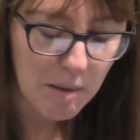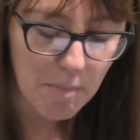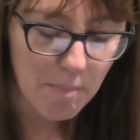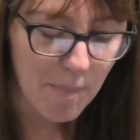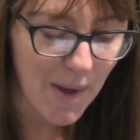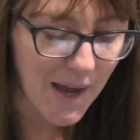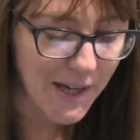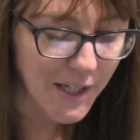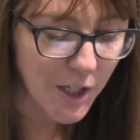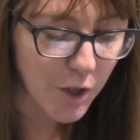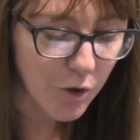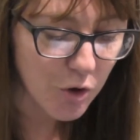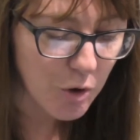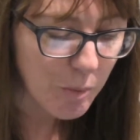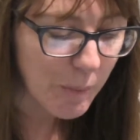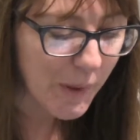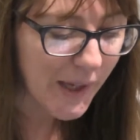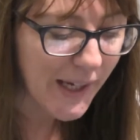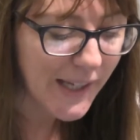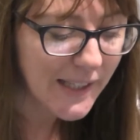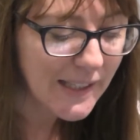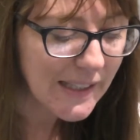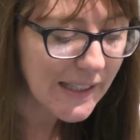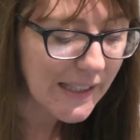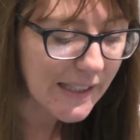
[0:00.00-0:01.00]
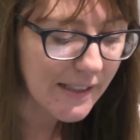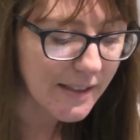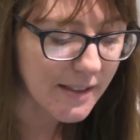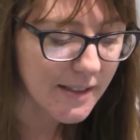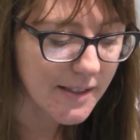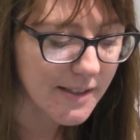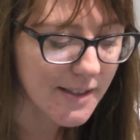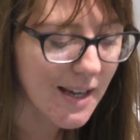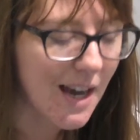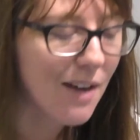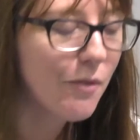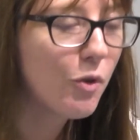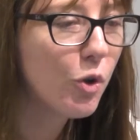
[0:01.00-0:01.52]
Many European
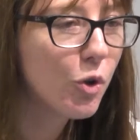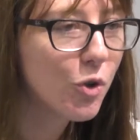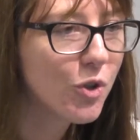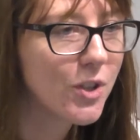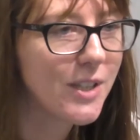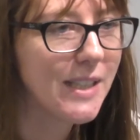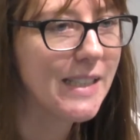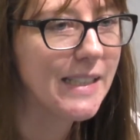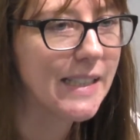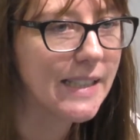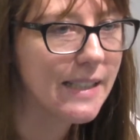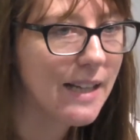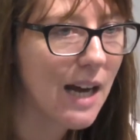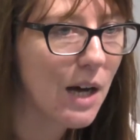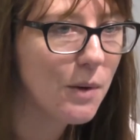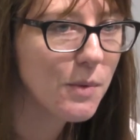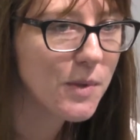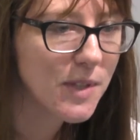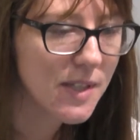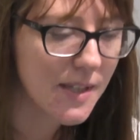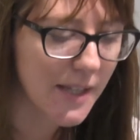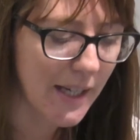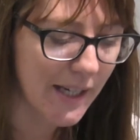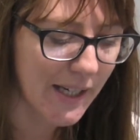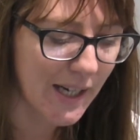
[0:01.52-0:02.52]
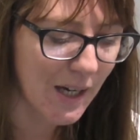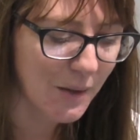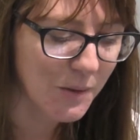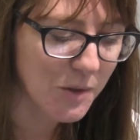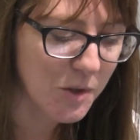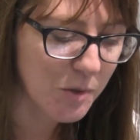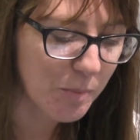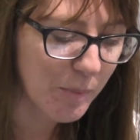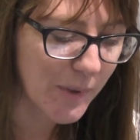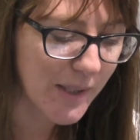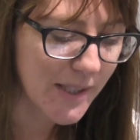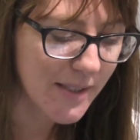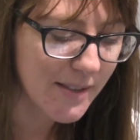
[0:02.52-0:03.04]
leaders have already denounced the
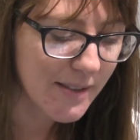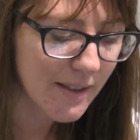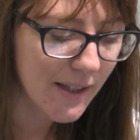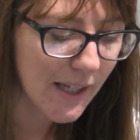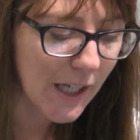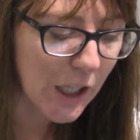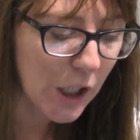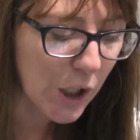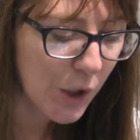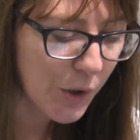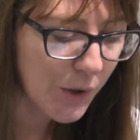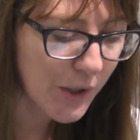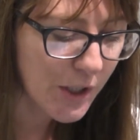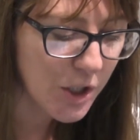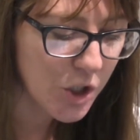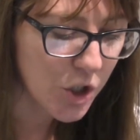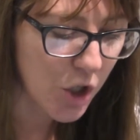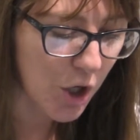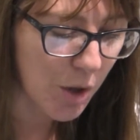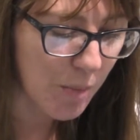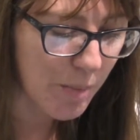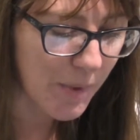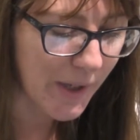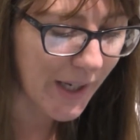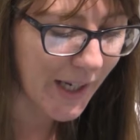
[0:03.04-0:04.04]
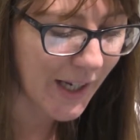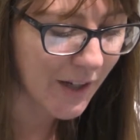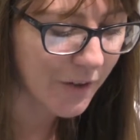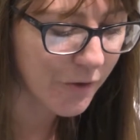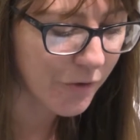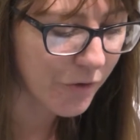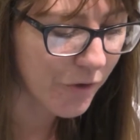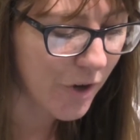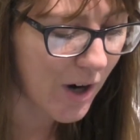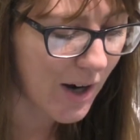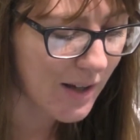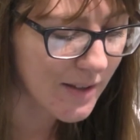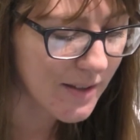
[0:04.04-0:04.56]
announcement, including Germany and
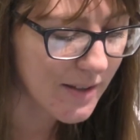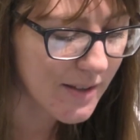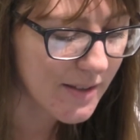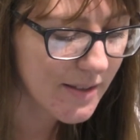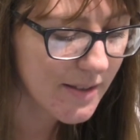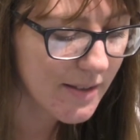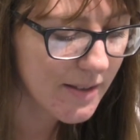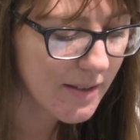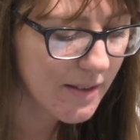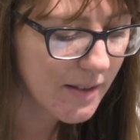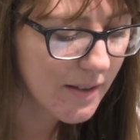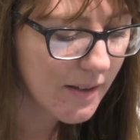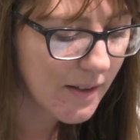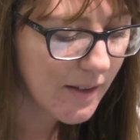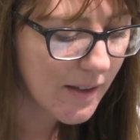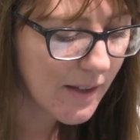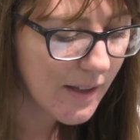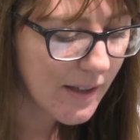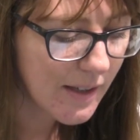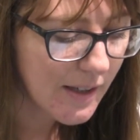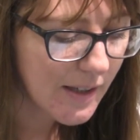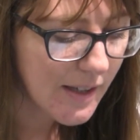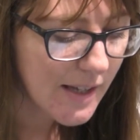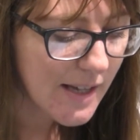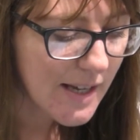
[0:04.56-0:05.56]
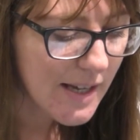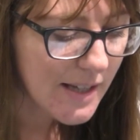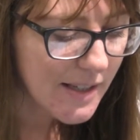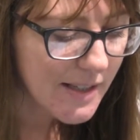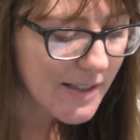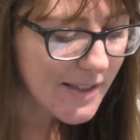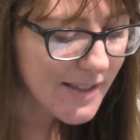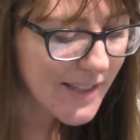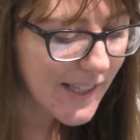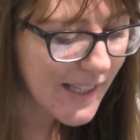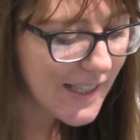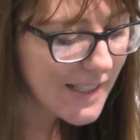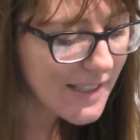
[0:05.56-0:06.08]
France.
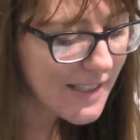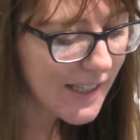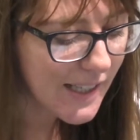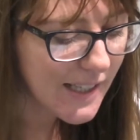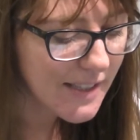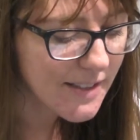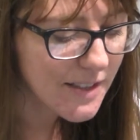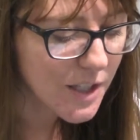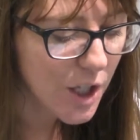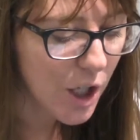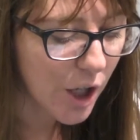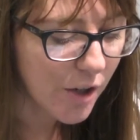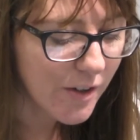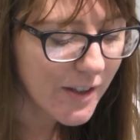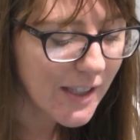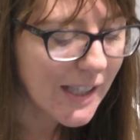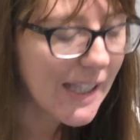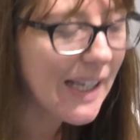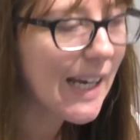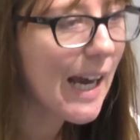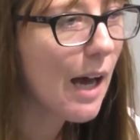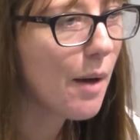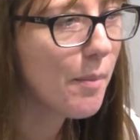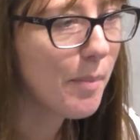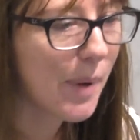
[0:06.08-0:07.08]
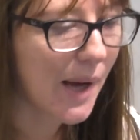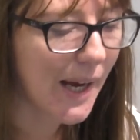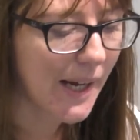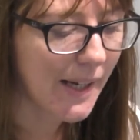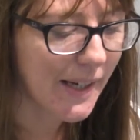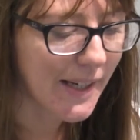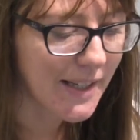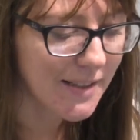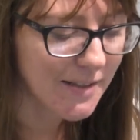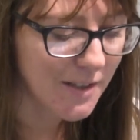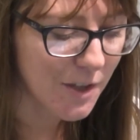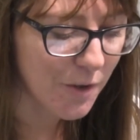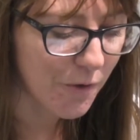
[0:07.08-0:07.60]
CND is currently
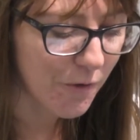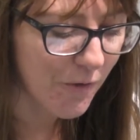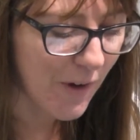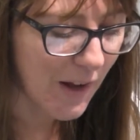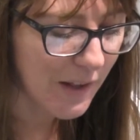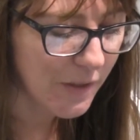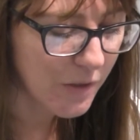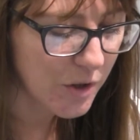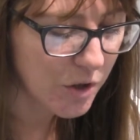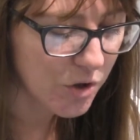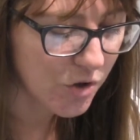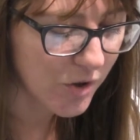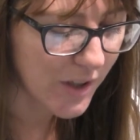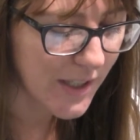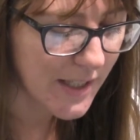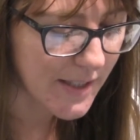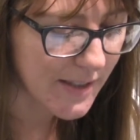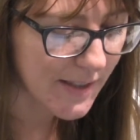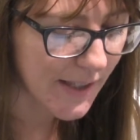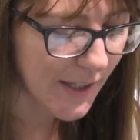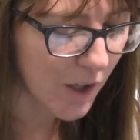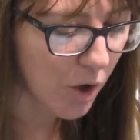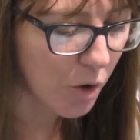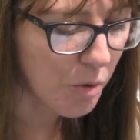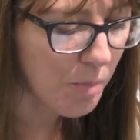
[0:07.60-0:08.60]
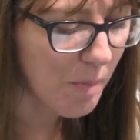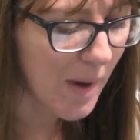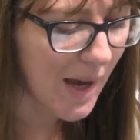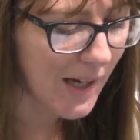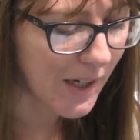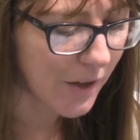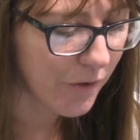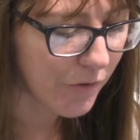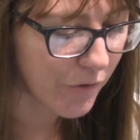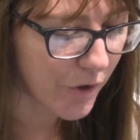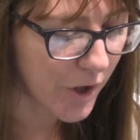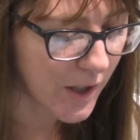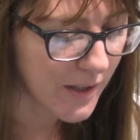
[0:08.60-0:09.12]
campaigning to defend the treaty on
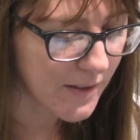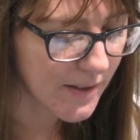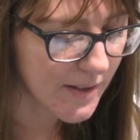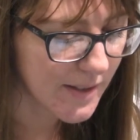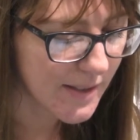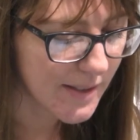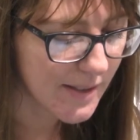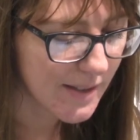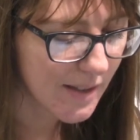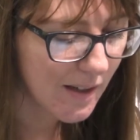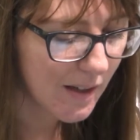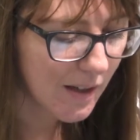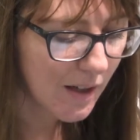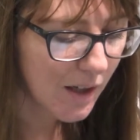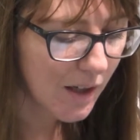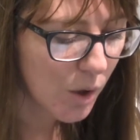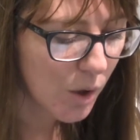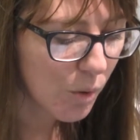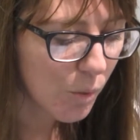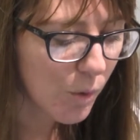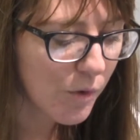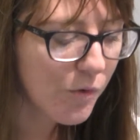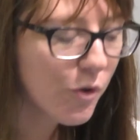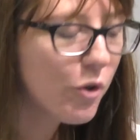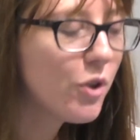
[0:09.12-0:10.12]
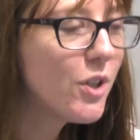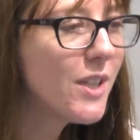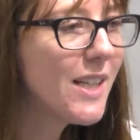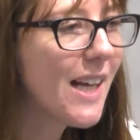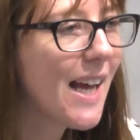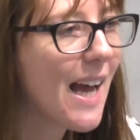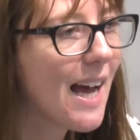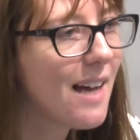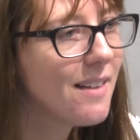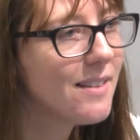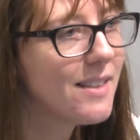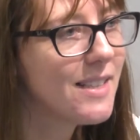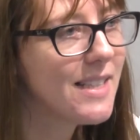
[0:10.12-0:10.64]
many fronts. We've already
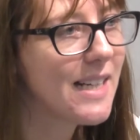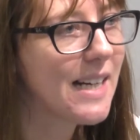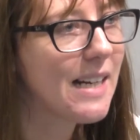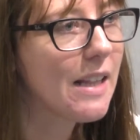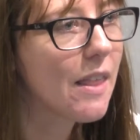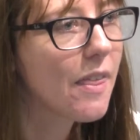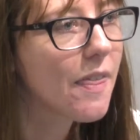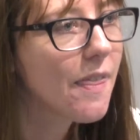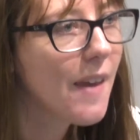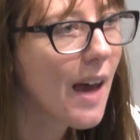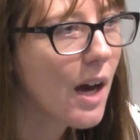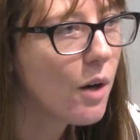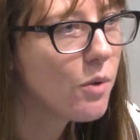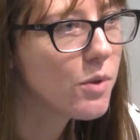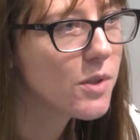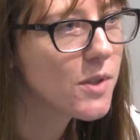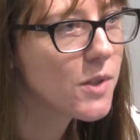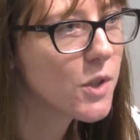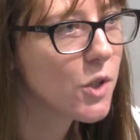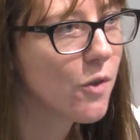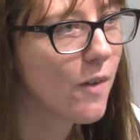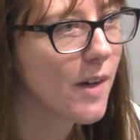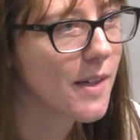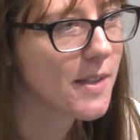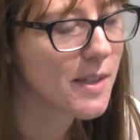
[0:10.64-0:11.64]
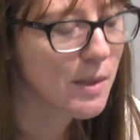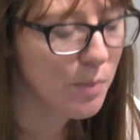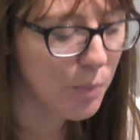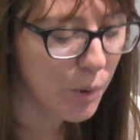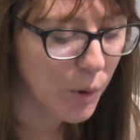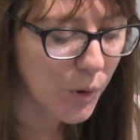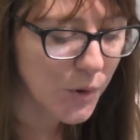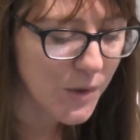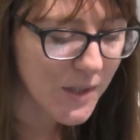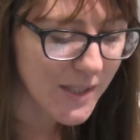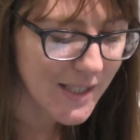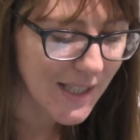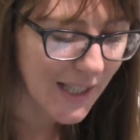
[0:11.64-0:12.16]
handed in thousands of our
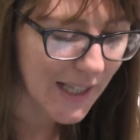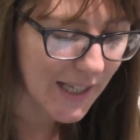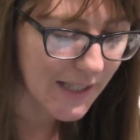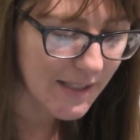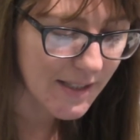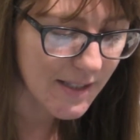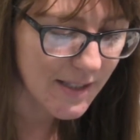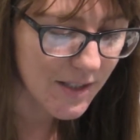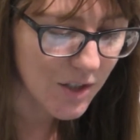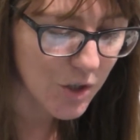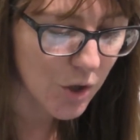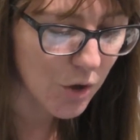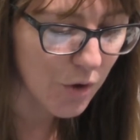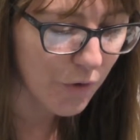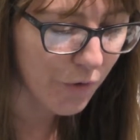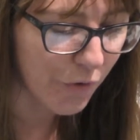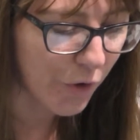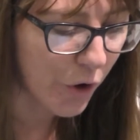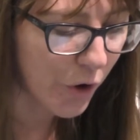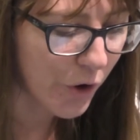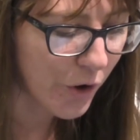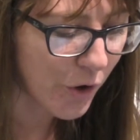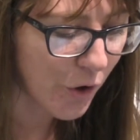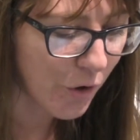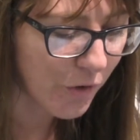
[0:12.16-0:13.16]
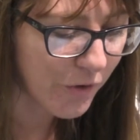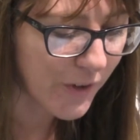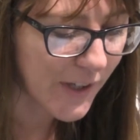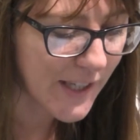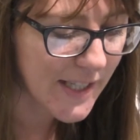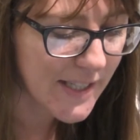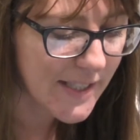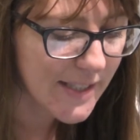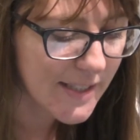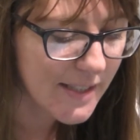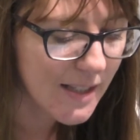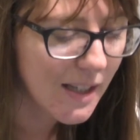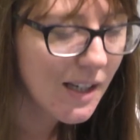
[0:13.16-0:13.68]
supporters' letters to the Foreign
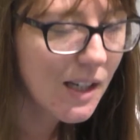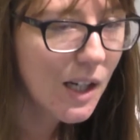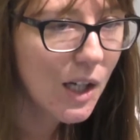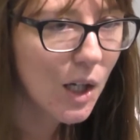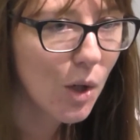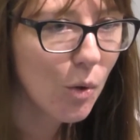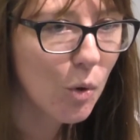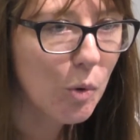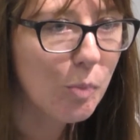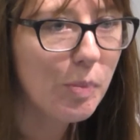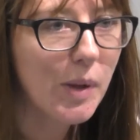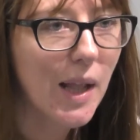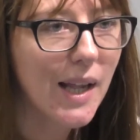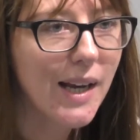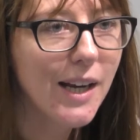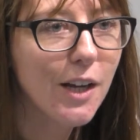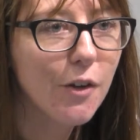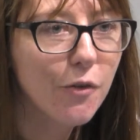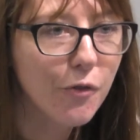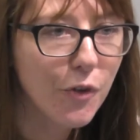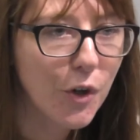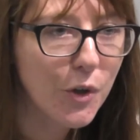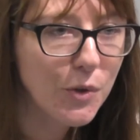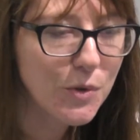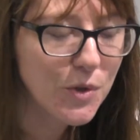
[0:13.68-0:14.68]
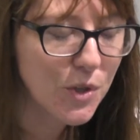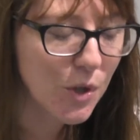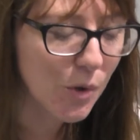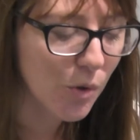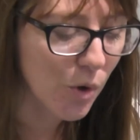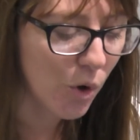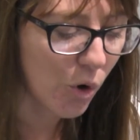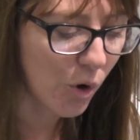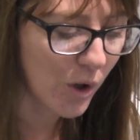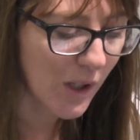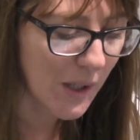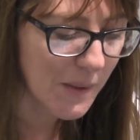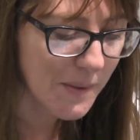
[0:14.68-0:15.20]
Office. We're planning a photo
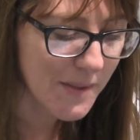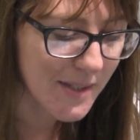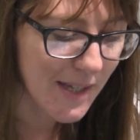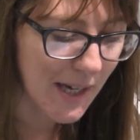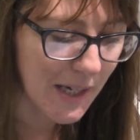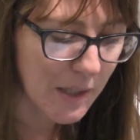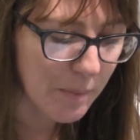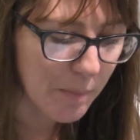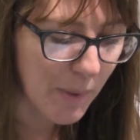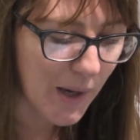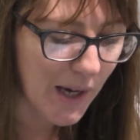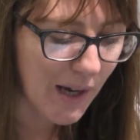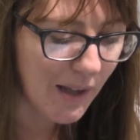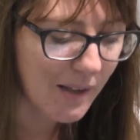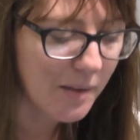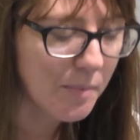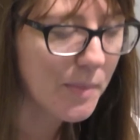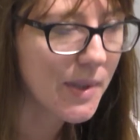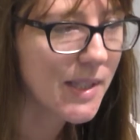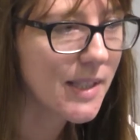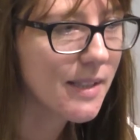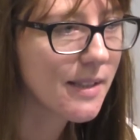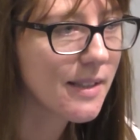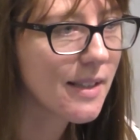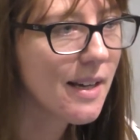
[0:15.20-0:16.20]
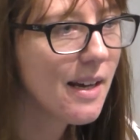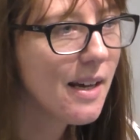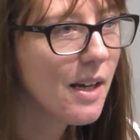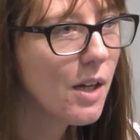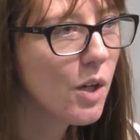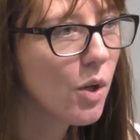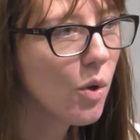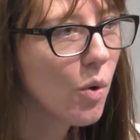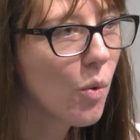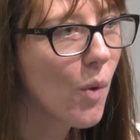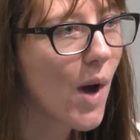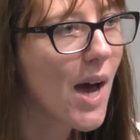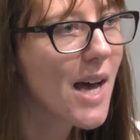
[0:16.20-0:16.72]
call outside Parliament.
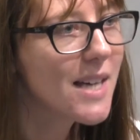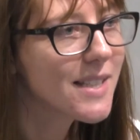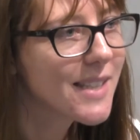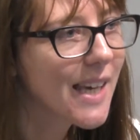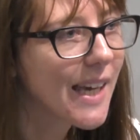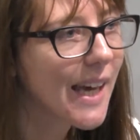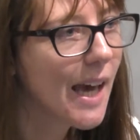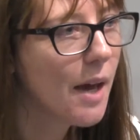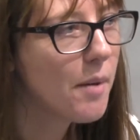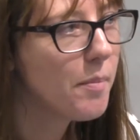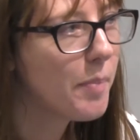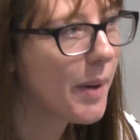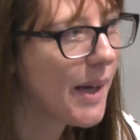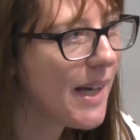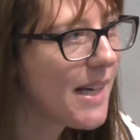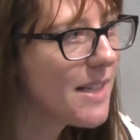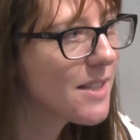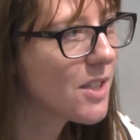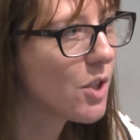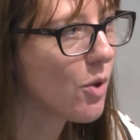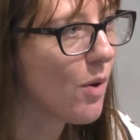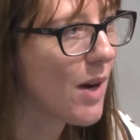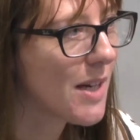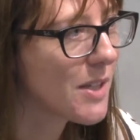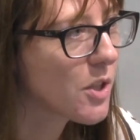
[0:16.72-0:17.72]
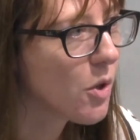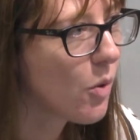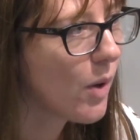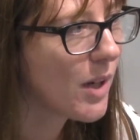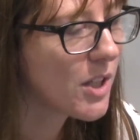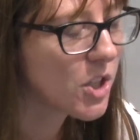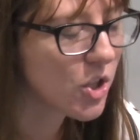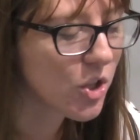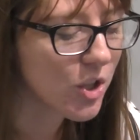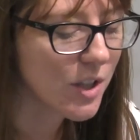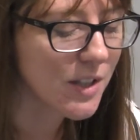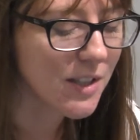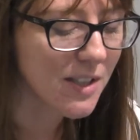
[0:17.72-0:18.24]
We're asking MPs to ask
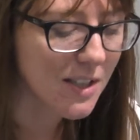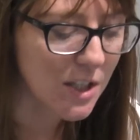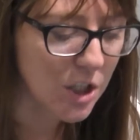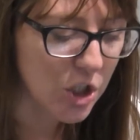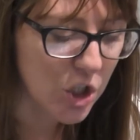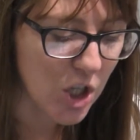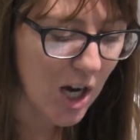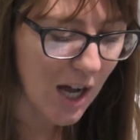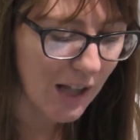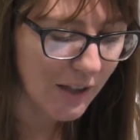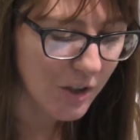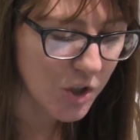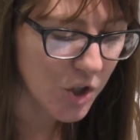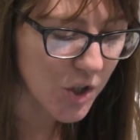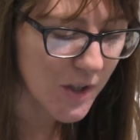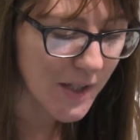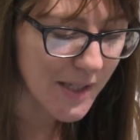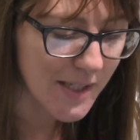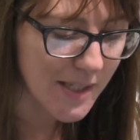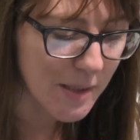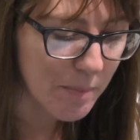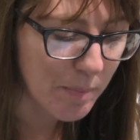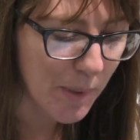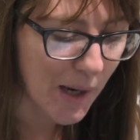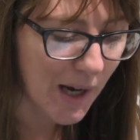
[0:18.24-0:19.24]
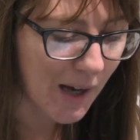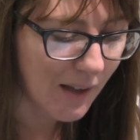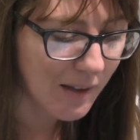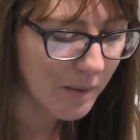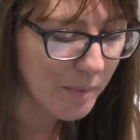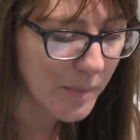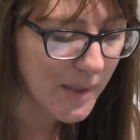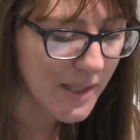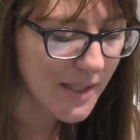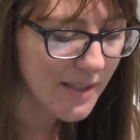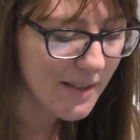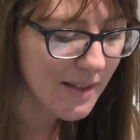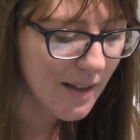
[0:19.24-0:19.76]
questions to challenge this in
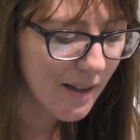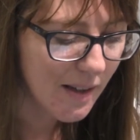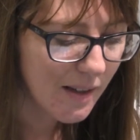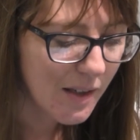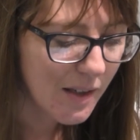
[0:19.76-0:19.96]
Parliament.